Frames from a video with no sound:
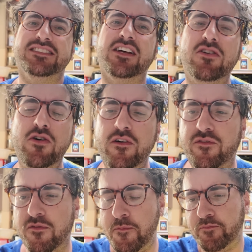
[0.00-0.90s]
So I don't
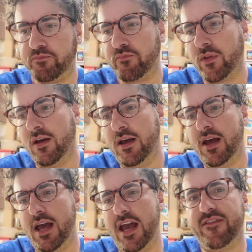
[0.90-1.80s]
know
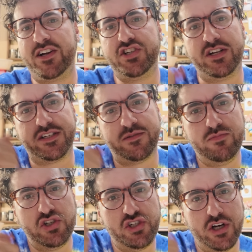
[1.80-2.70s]
if I should have
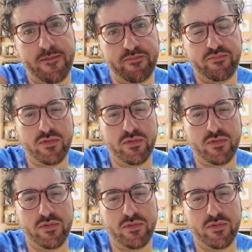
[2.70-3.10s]
smushed up